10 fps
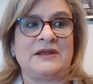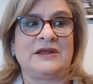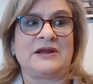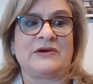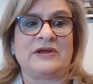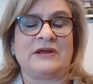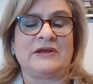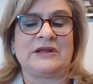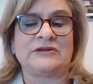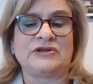
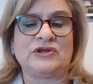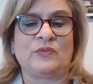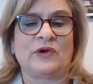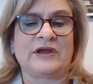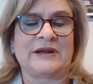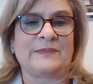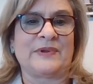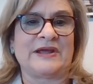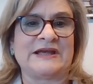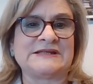do you work in a
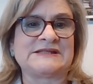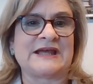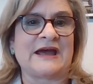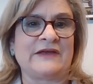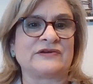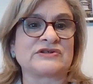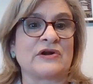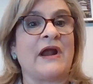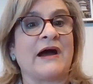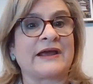place that others
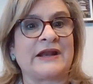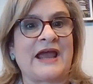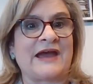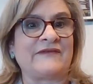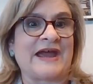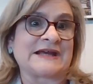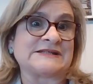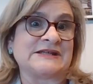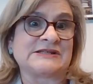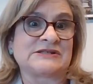are not going to have
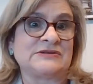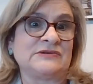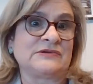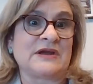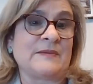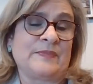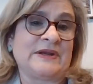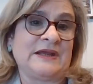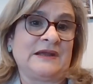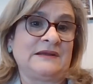access to
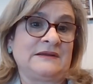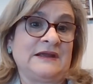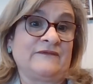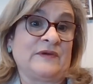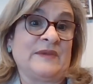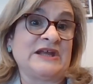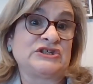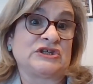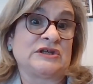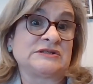company
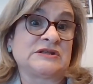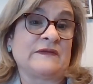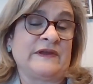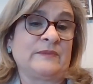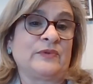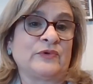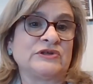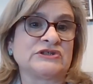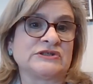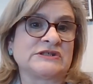information? So the
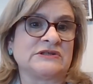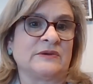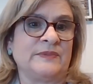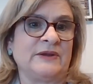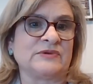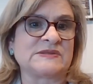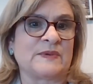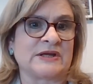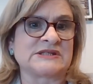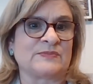employee should still be
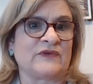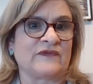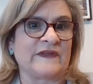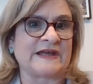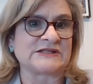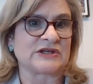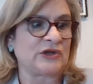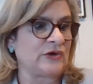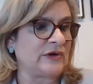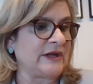responsible for that
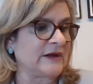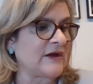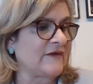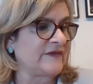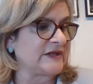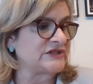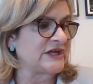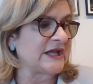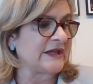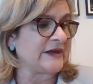security and
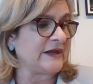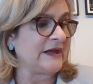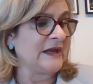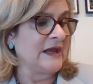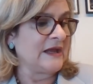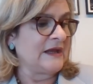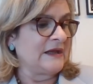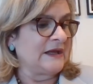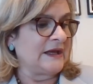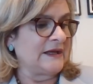confidentiality.
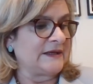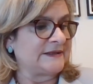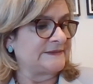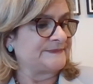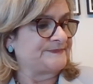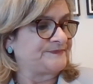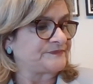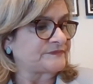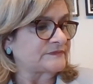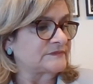Um,
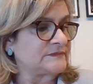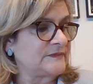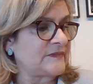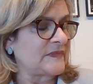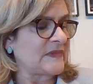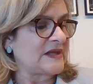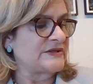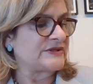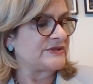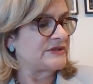
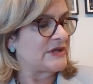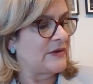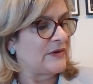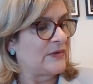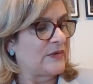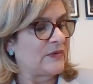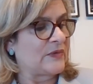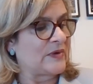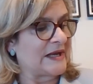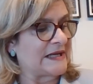
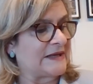so